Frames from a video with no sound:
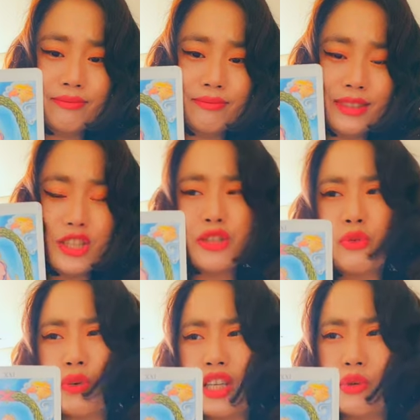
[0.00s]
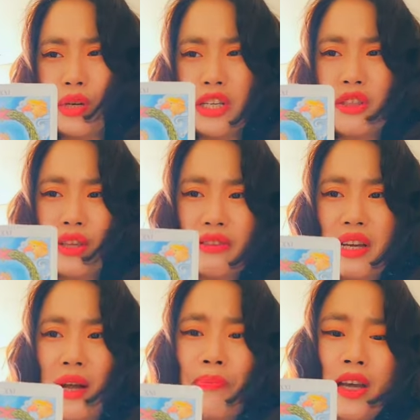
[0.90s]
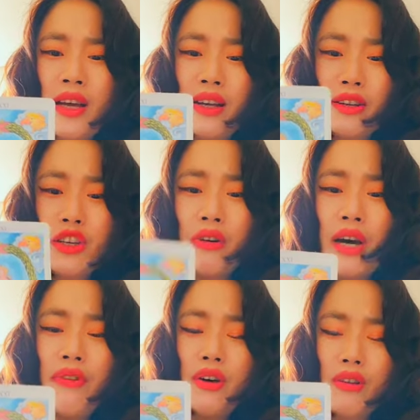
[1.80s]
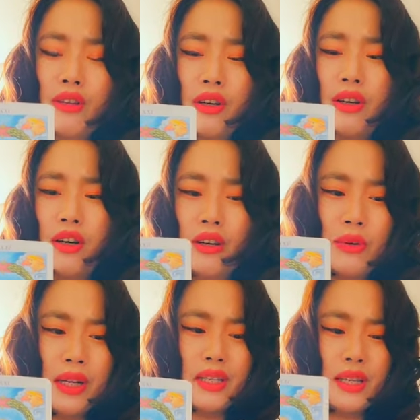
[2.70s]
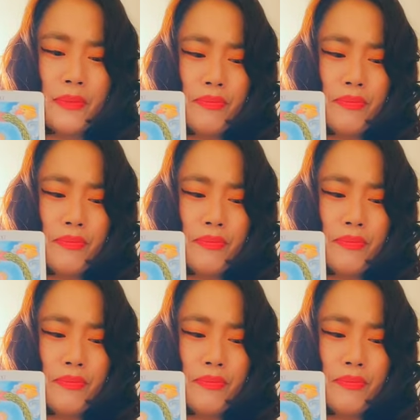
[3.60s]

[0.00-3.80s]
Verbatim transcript: Not just intuition this time. You have all the,